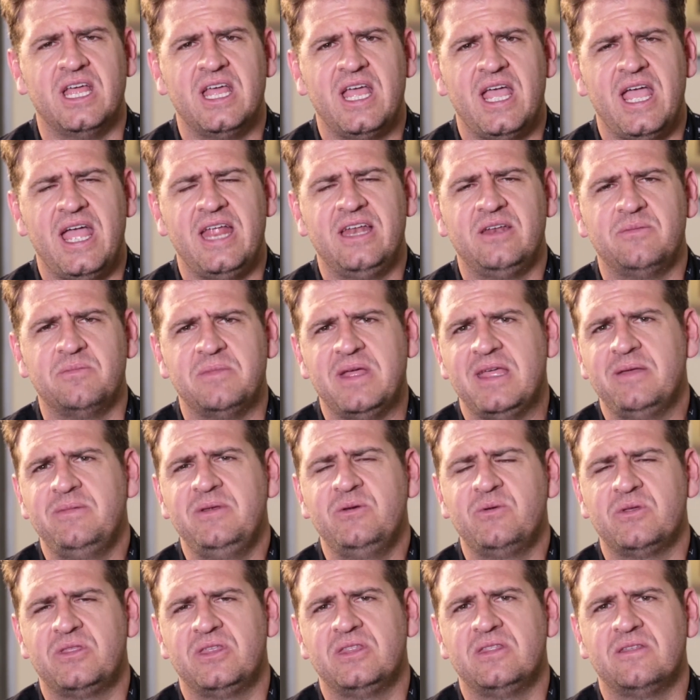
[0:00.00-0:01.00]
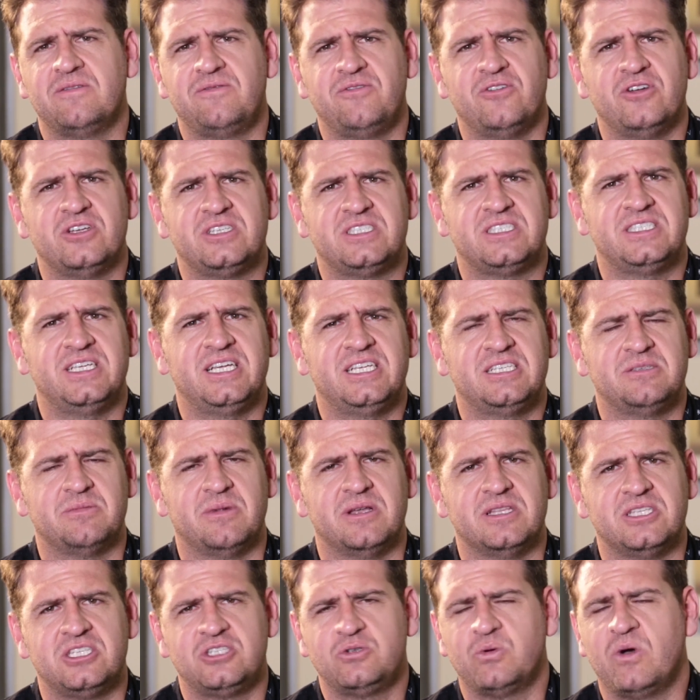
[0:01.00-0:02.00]
And maybe within the first 6
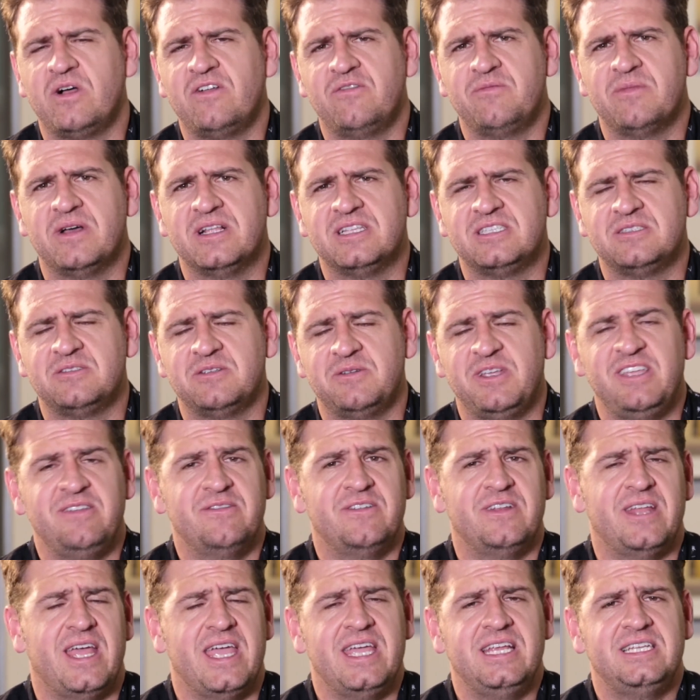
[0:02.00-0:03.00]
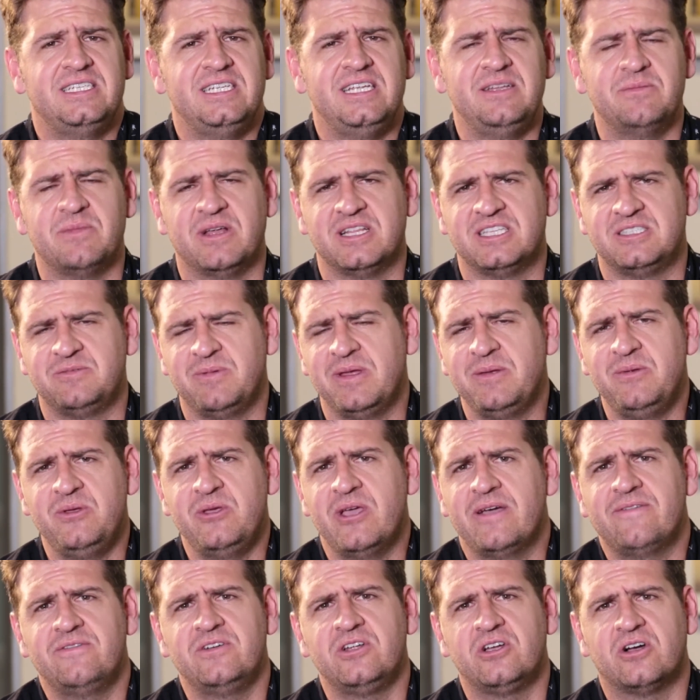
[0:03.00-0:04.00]
months, 12 months, even 18 months, maybe you
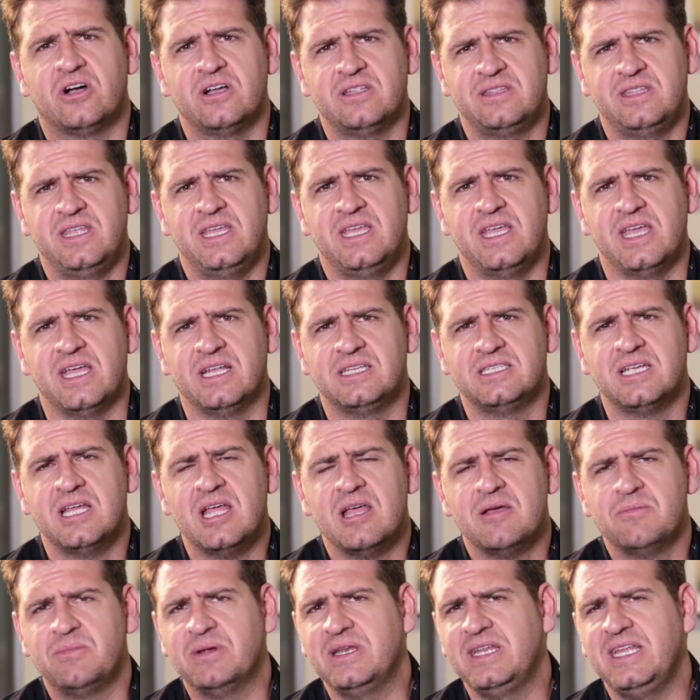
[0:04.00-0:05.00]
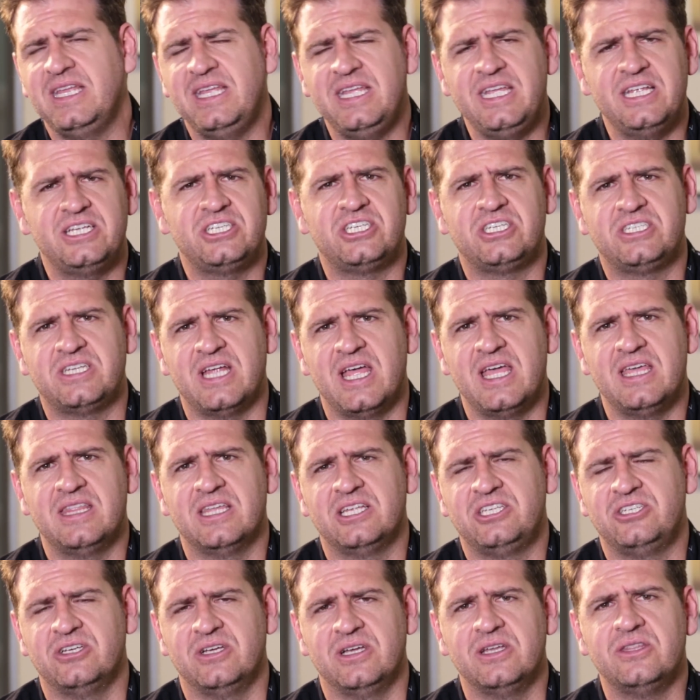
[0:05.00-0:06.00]
haven't got there yet, but each day
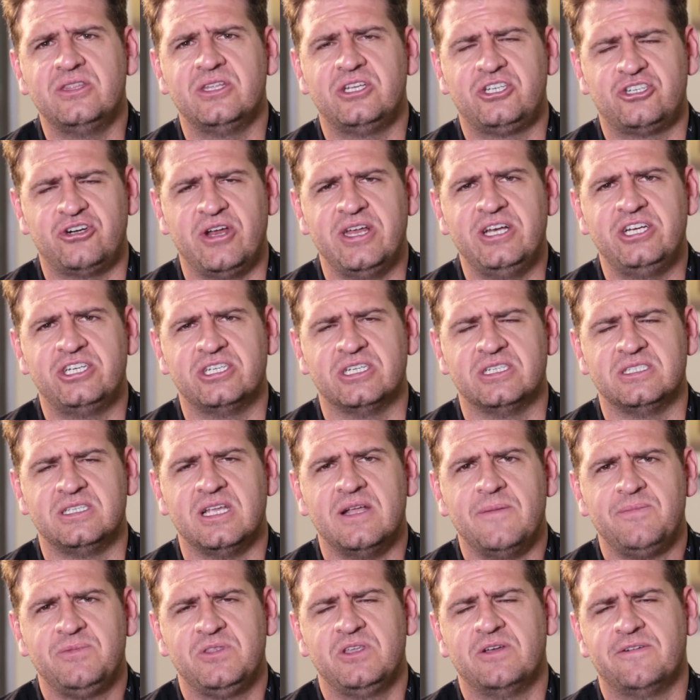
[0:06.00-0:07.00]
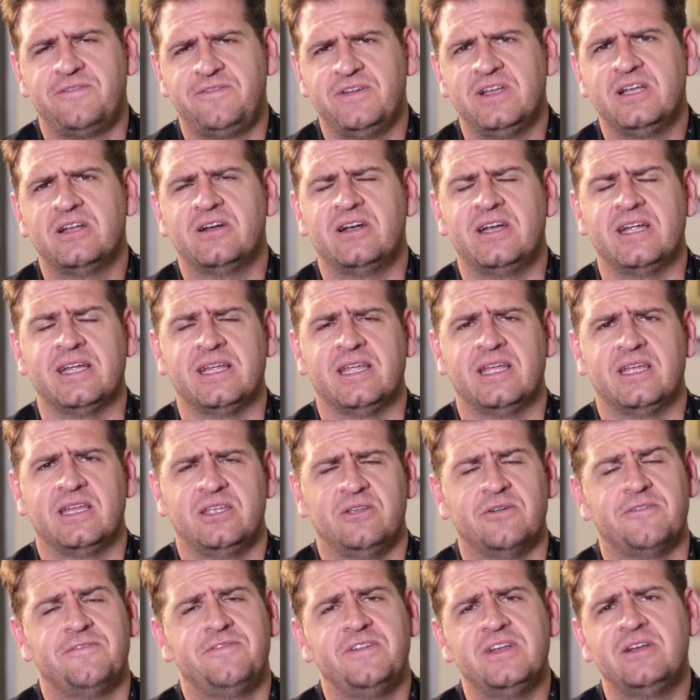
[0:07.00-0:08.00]
that you're in the trenches, you're
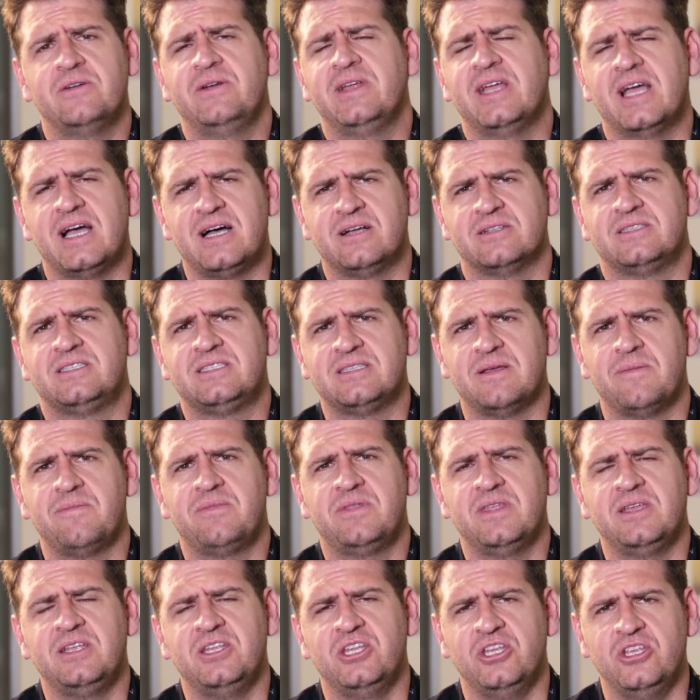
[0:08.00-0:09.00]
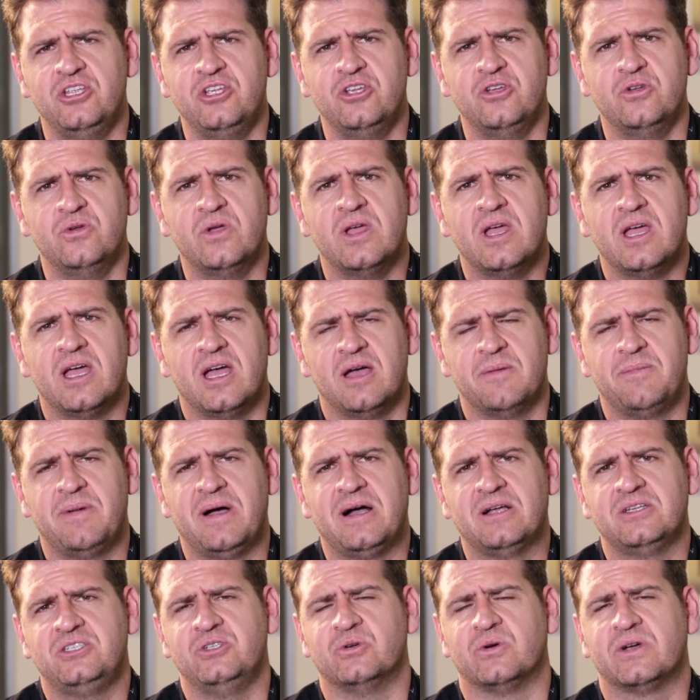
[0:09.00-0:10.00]
figuring out something new
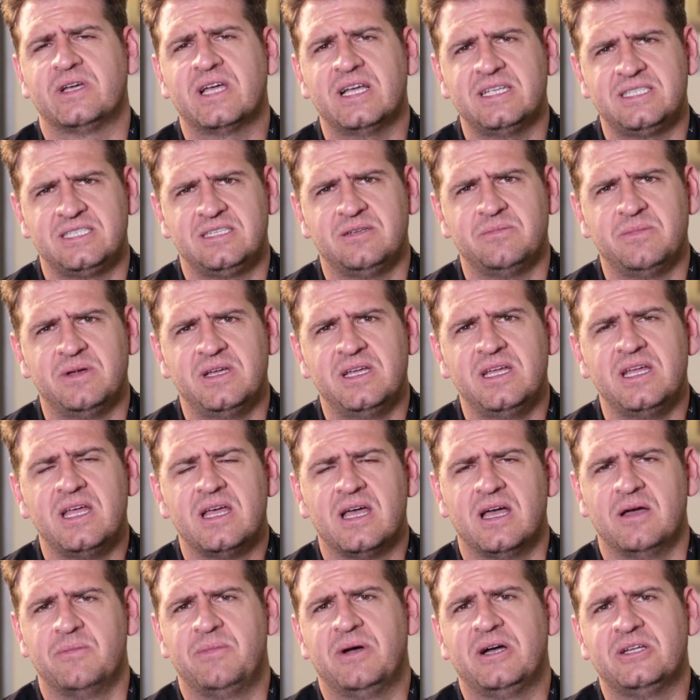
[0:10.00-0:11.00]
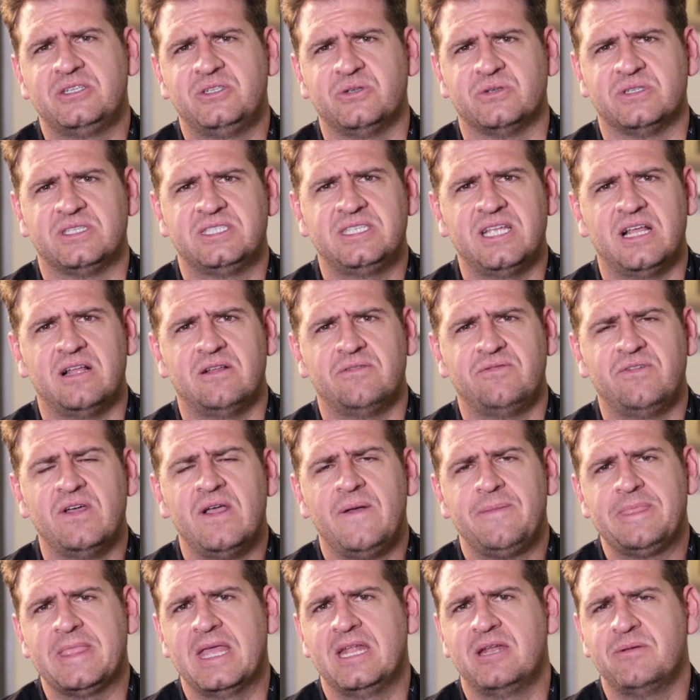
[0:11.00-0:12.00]
about your customer, about yourself,
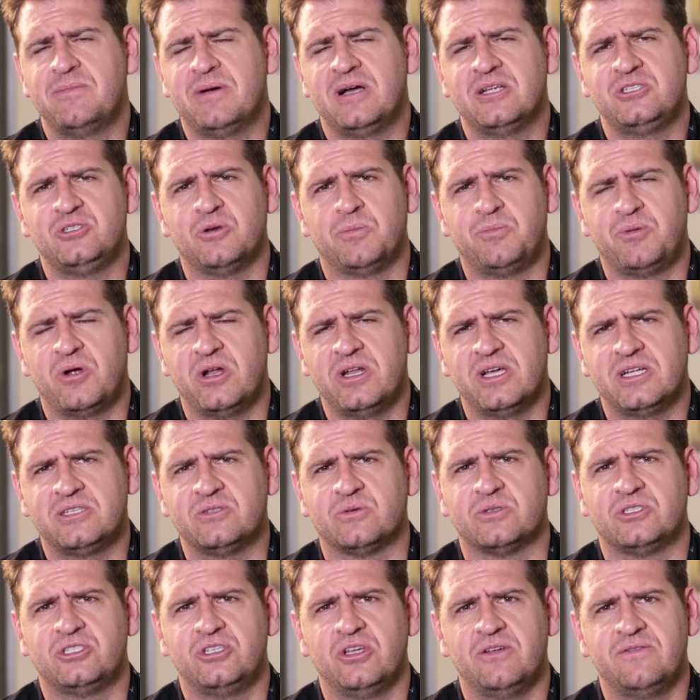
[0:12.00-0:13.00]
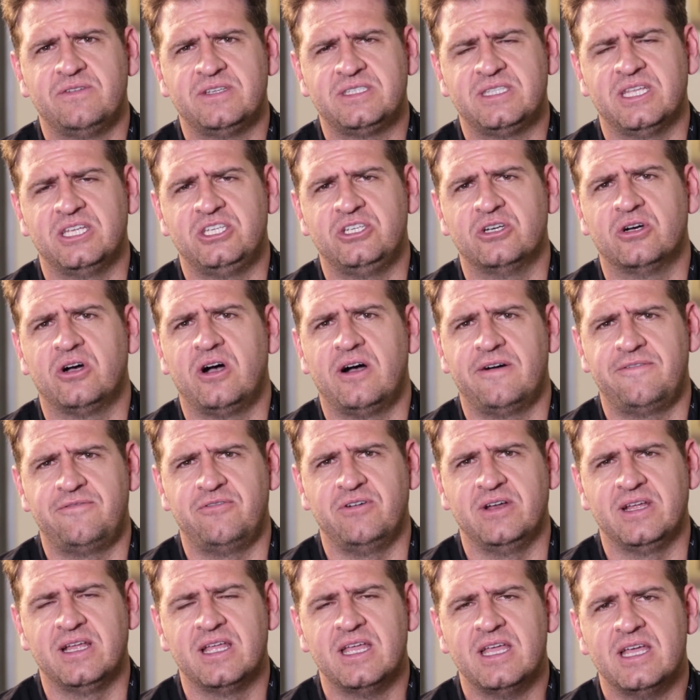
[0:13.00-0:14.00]
and about your product or service that you're
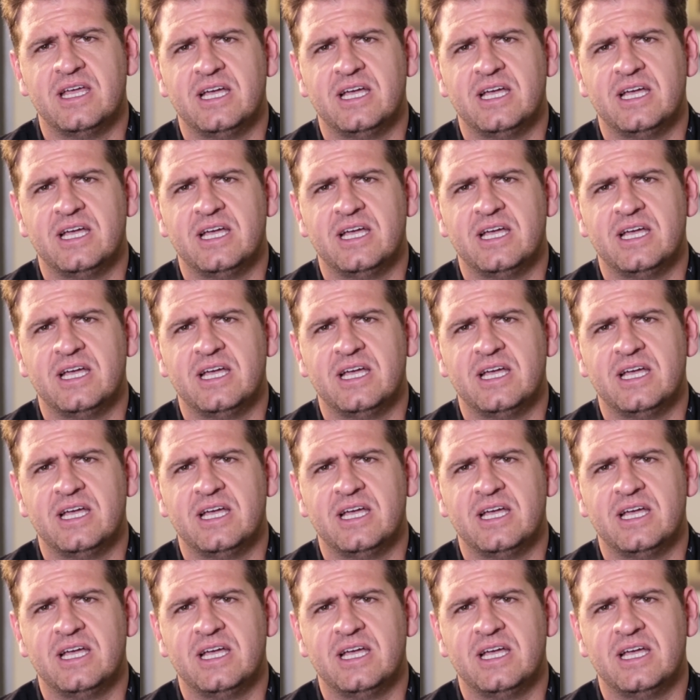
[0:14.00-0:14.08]
offering.